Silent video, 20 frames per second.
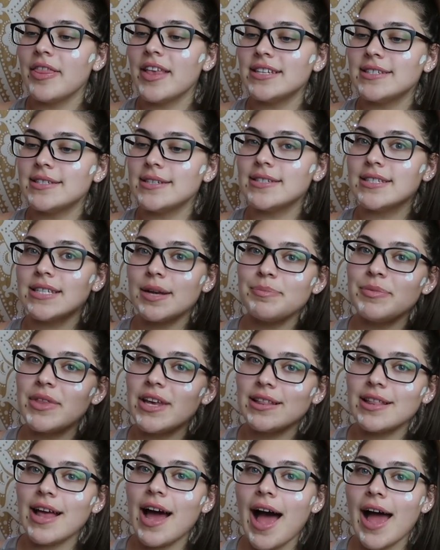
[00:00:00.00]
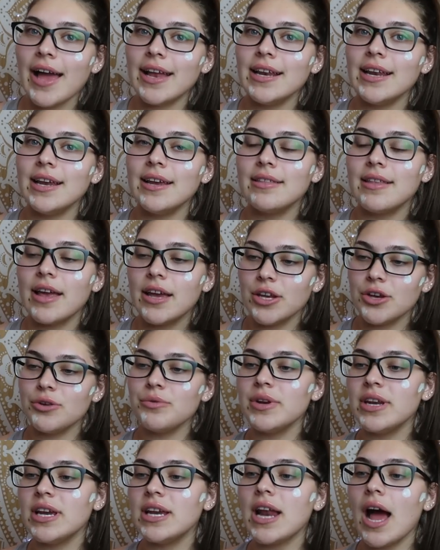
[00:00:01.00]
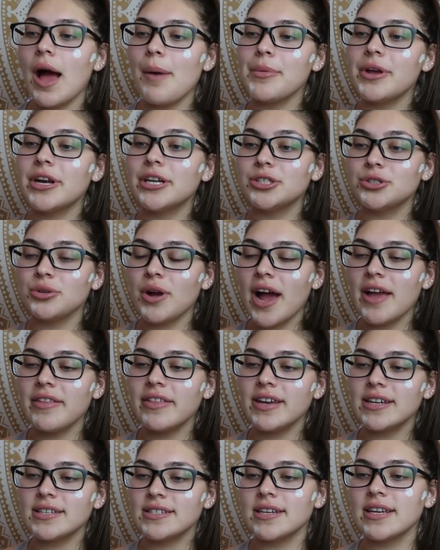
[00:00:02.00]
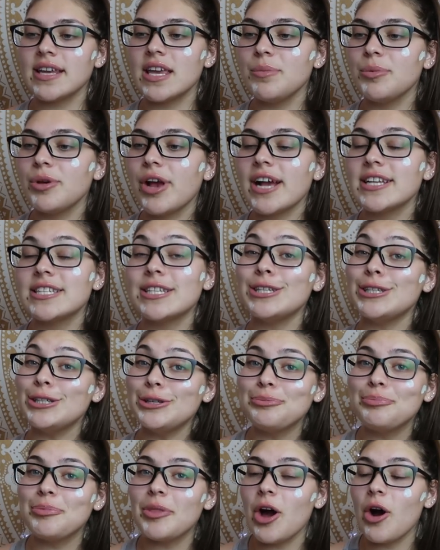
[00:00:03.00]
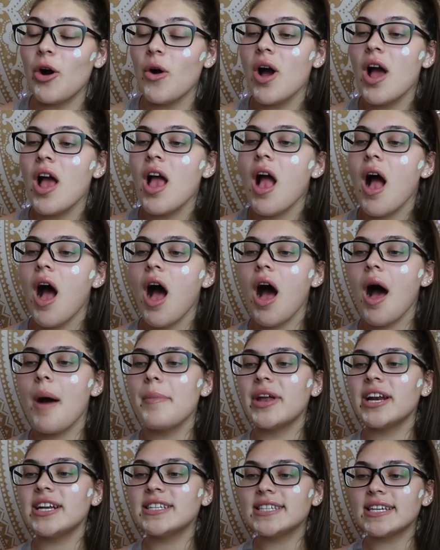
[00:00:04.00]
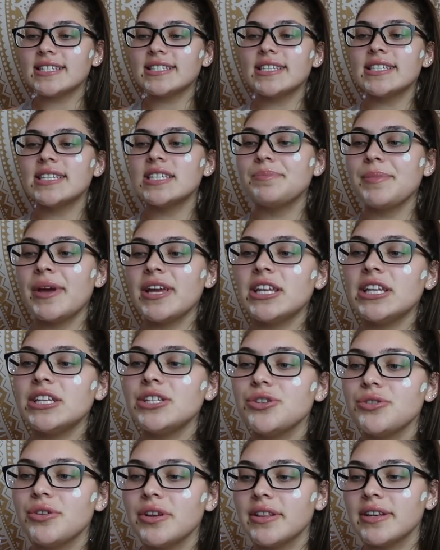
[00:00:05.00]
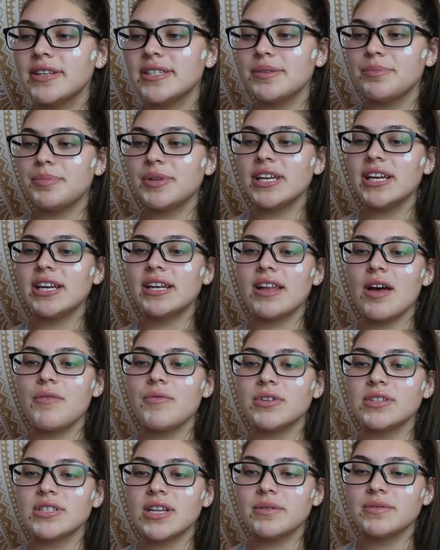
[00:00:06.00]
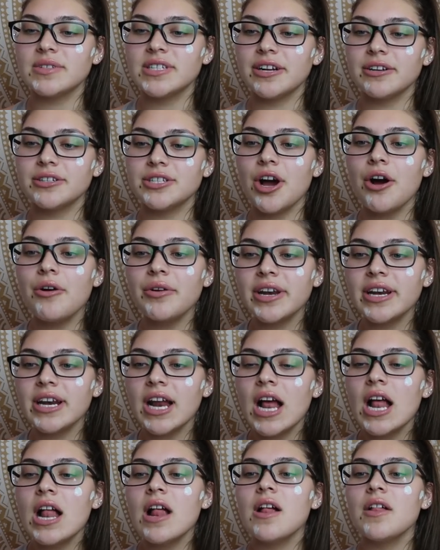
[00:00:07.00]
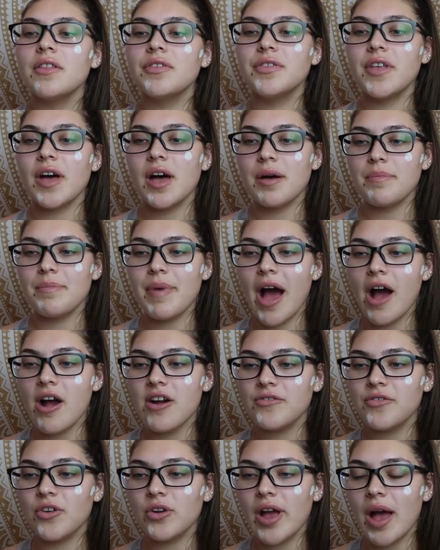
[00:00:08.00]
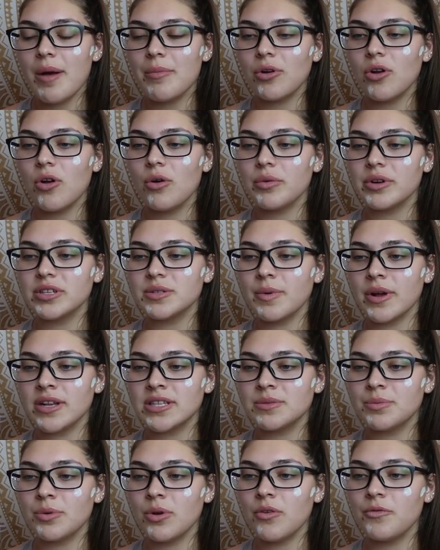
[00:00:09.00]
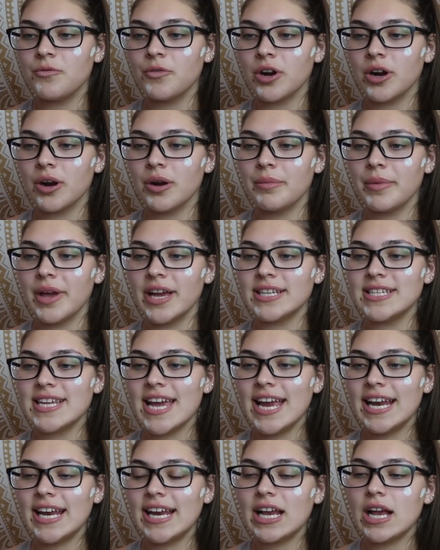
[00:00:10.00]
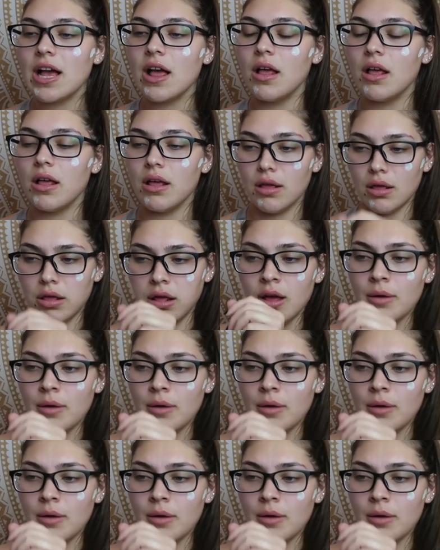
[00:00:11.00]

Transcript: this is something that I need, that you need. I'm gonna try this and keep you guys in the loop though. Um, and it says this is mainly due to the depleted levels of serotonin, the powerful chemical responsible for maintaining